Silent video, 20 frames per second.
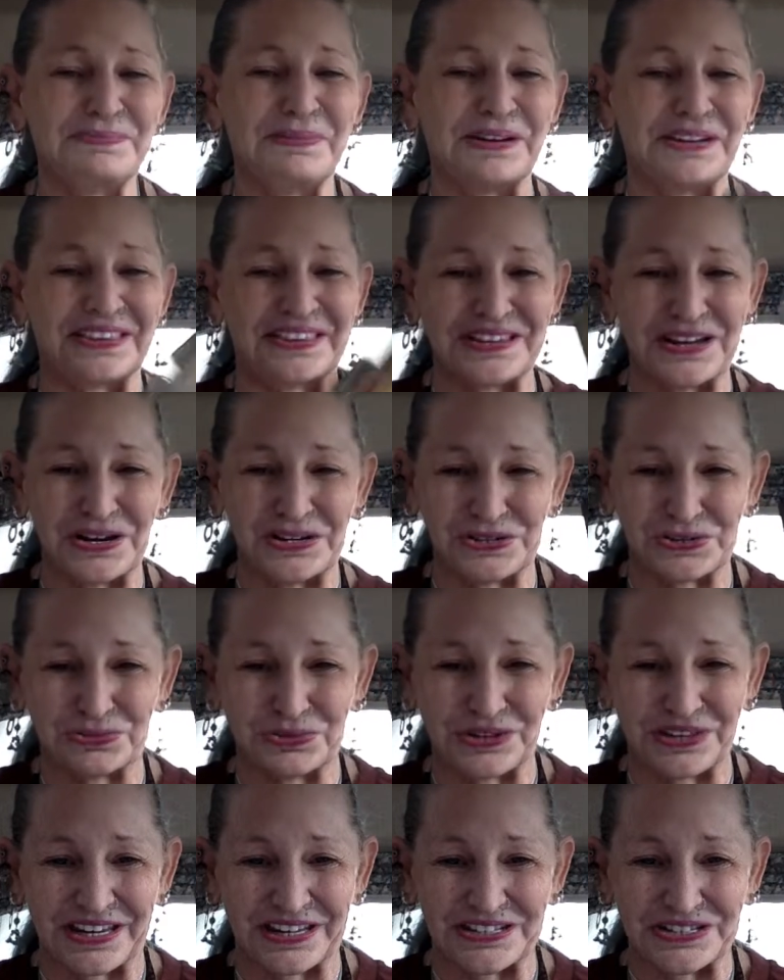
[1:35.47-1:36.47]
But those
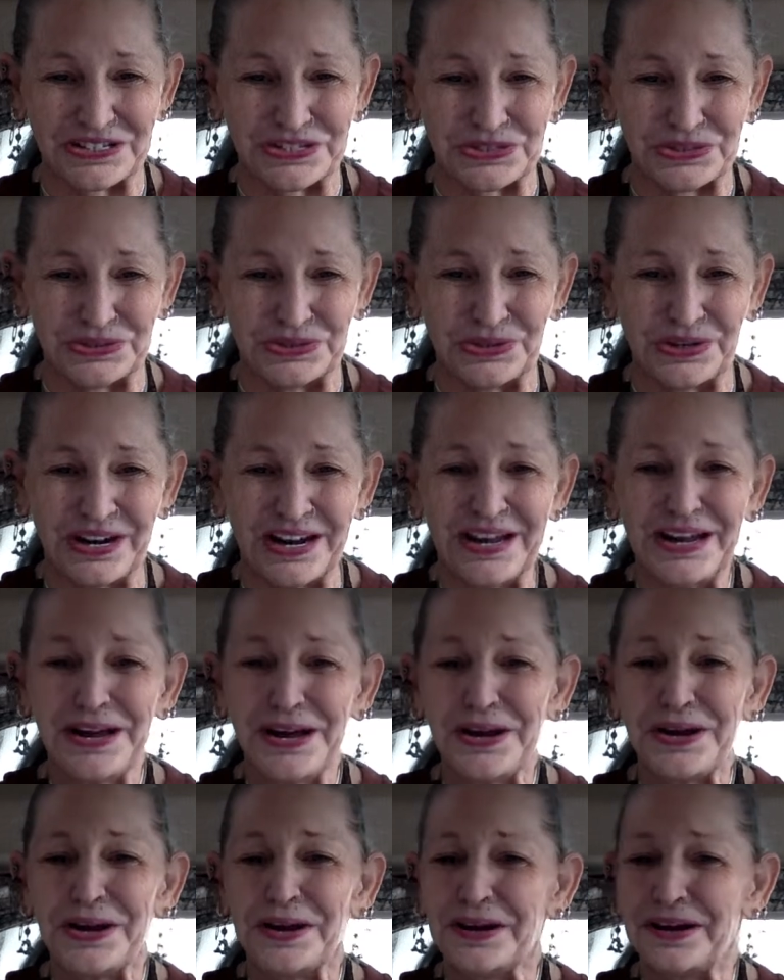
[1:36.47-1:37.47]
were the two
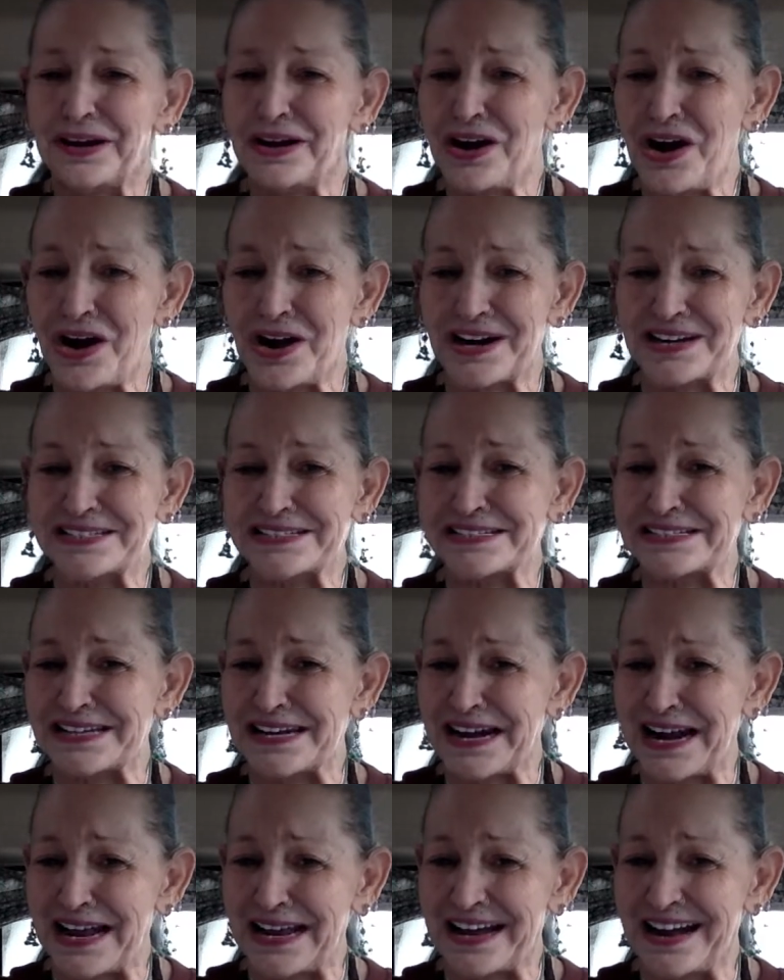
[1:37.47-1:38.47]
cards
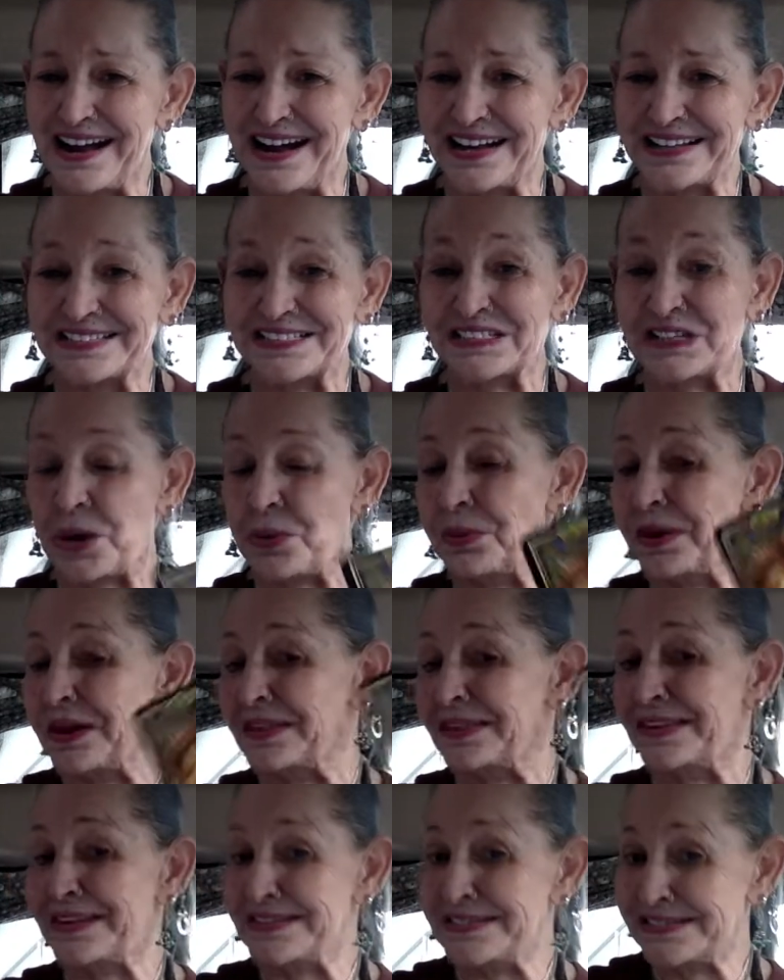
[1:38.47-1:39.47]
that I got. So
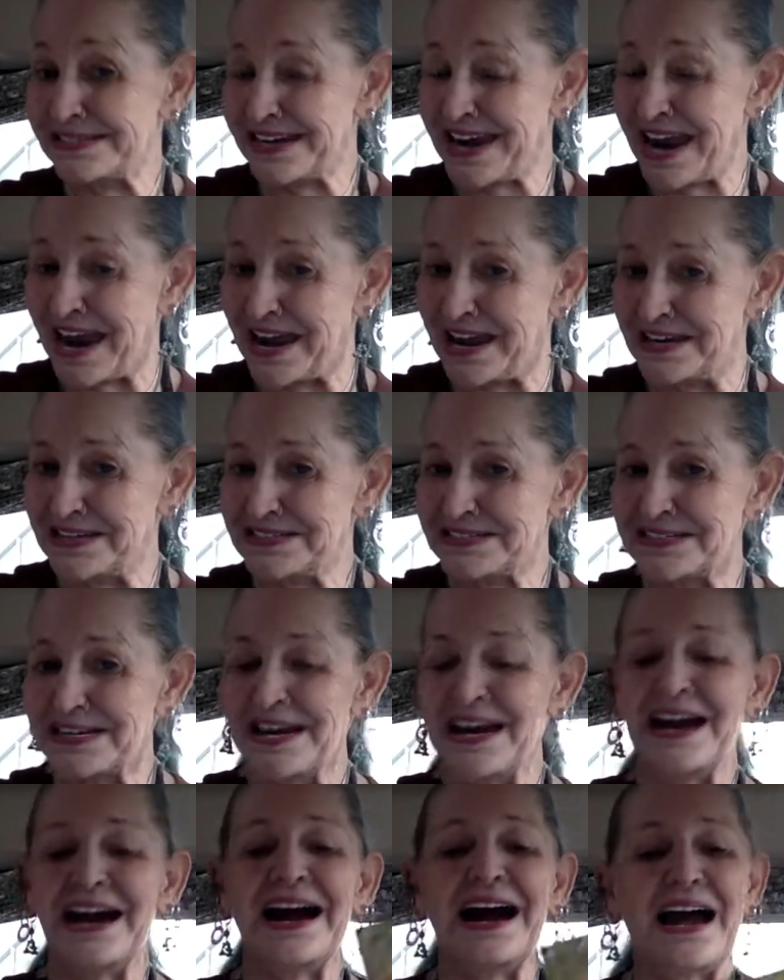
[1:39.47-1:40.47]
in this case,
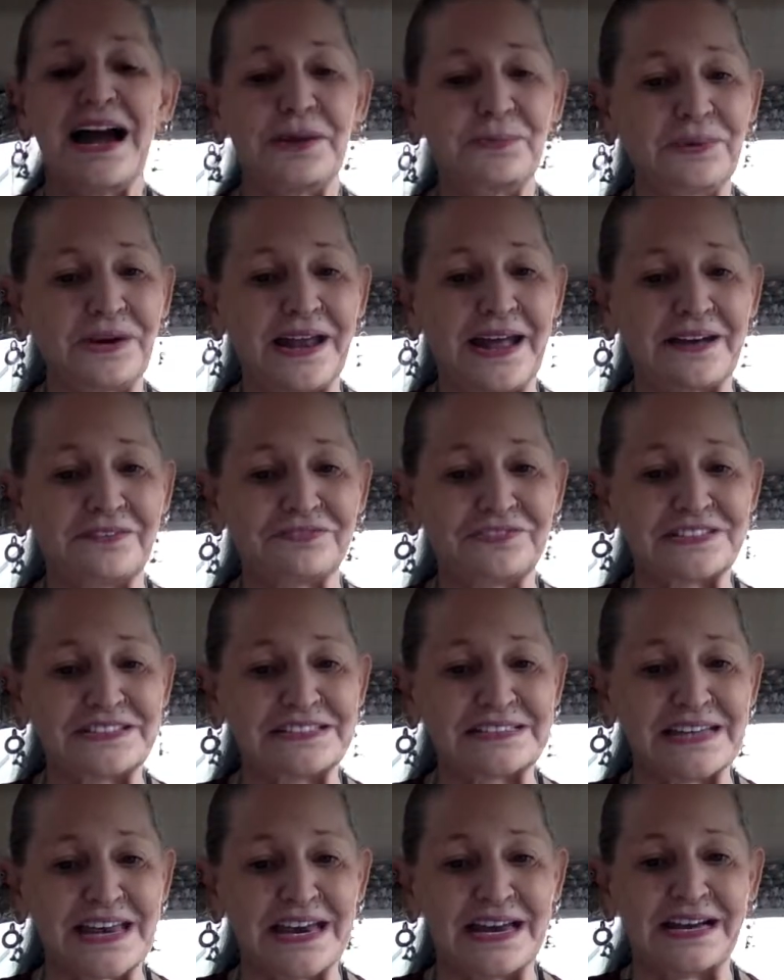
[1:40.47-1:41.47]
I would have to
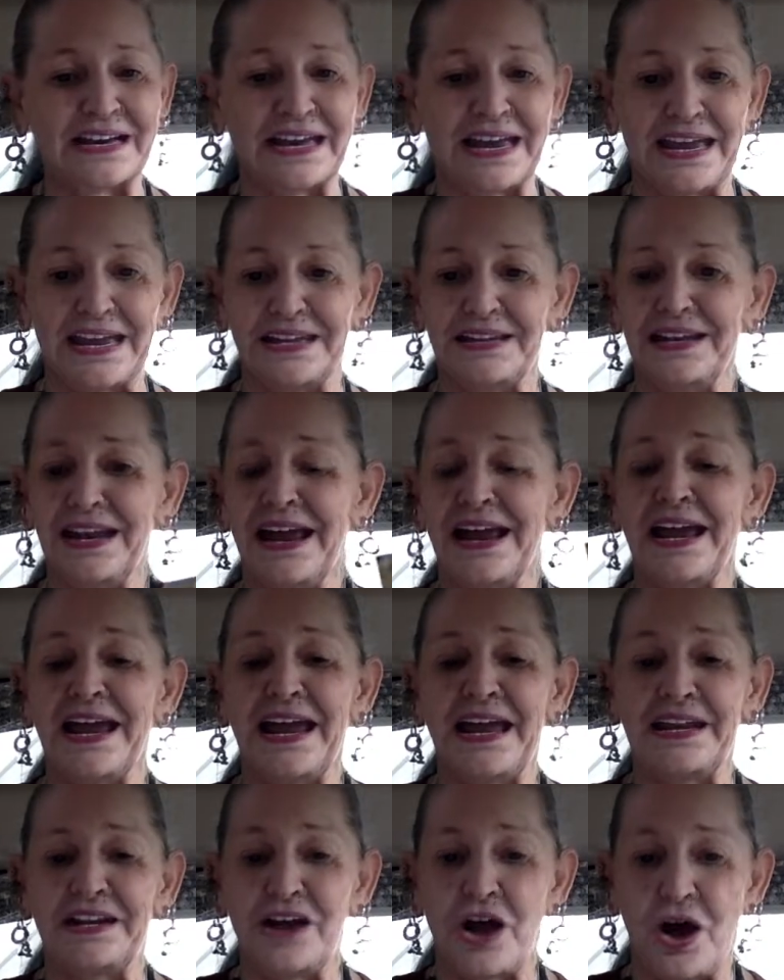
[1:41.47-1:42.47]
say again,
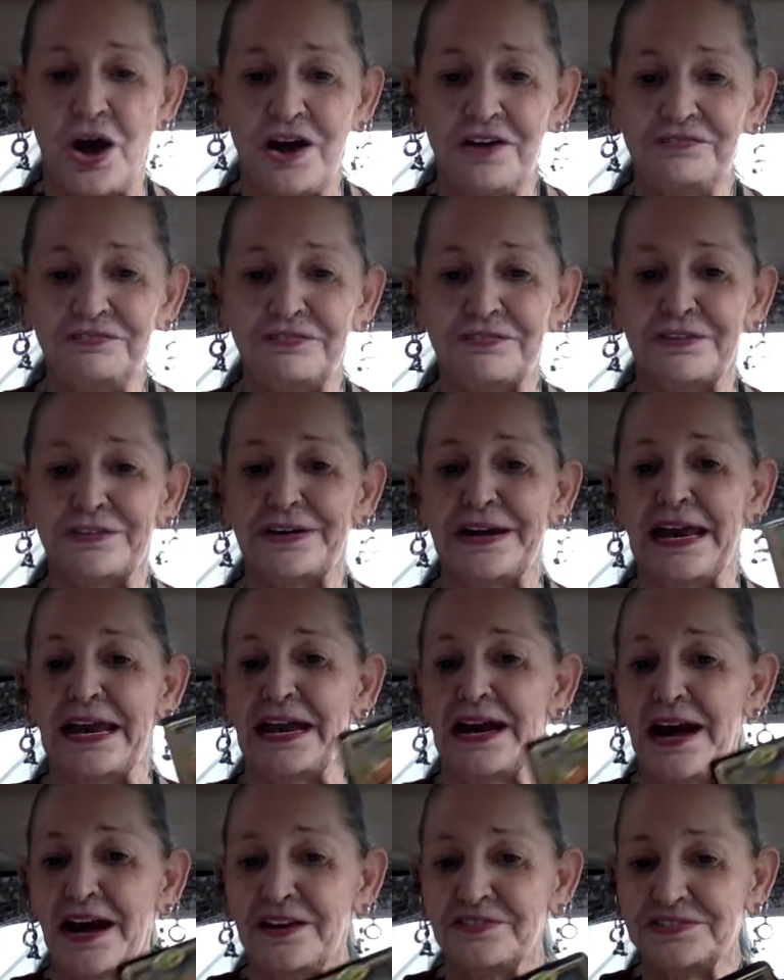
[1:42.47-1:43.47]
an
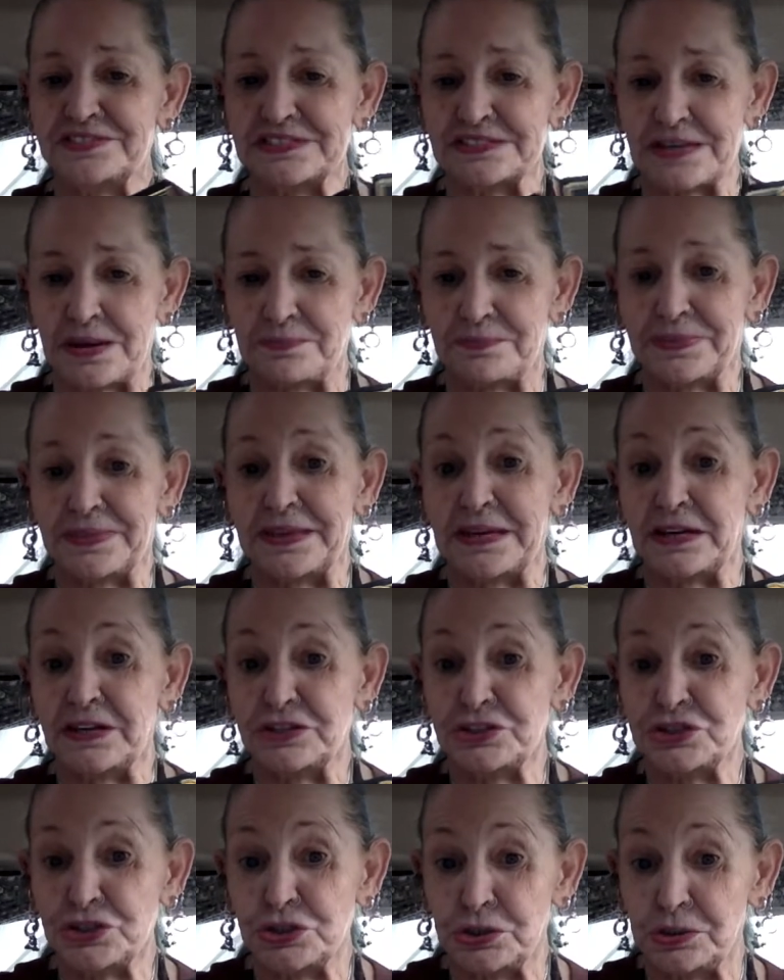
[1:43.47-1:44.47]
offering of
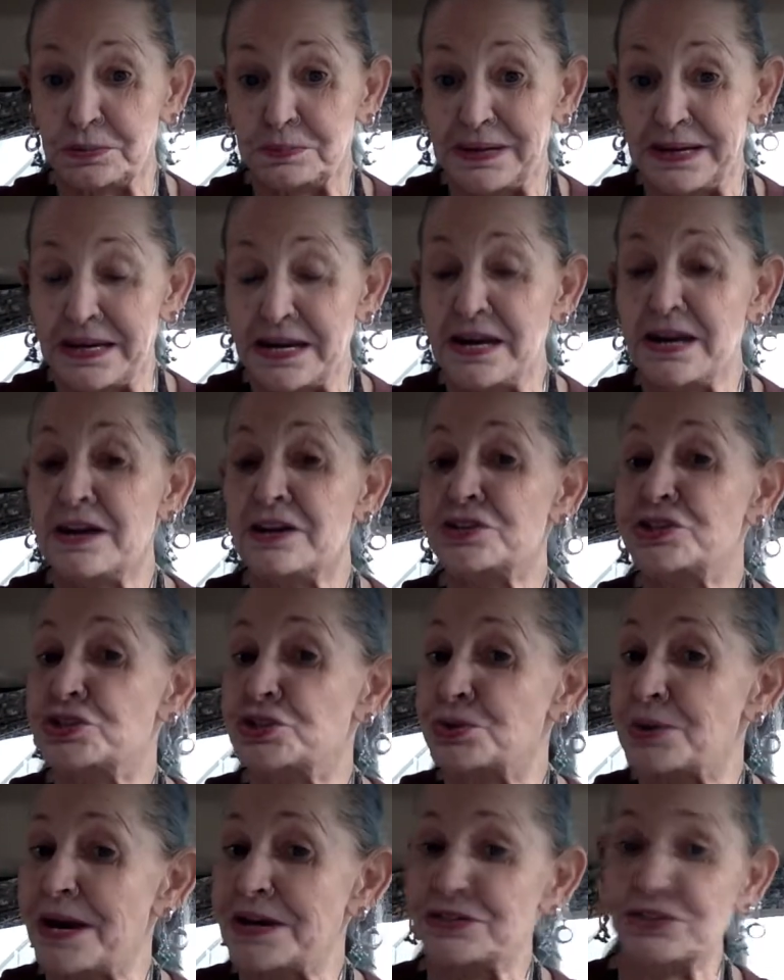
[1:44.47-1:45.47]
something to be
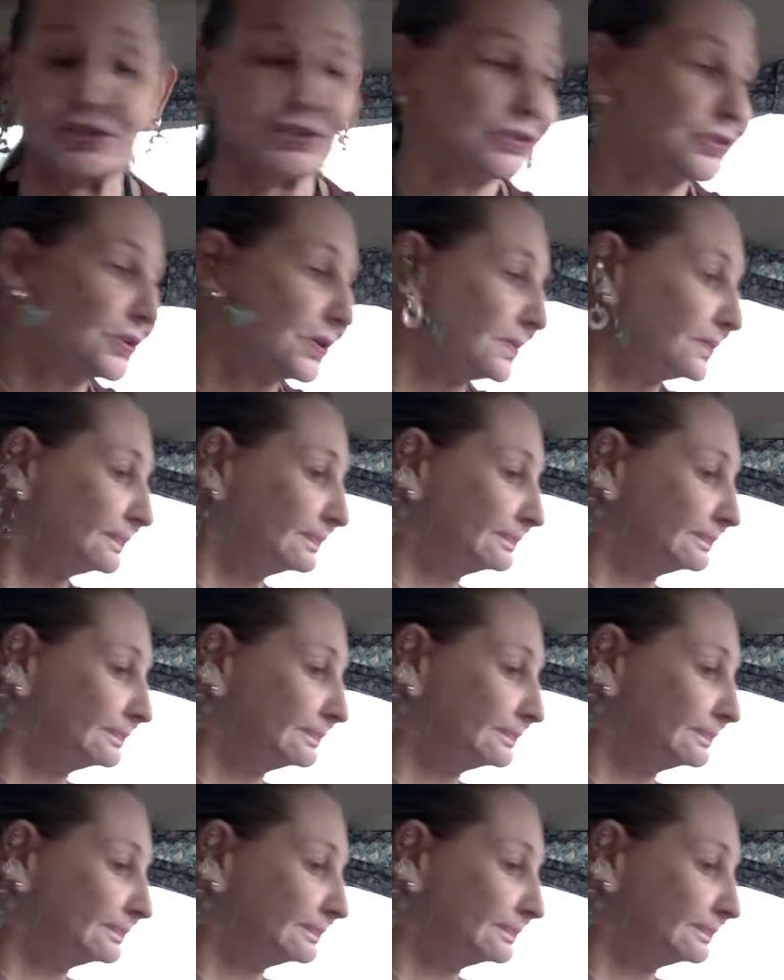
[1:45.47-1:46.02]
treasured.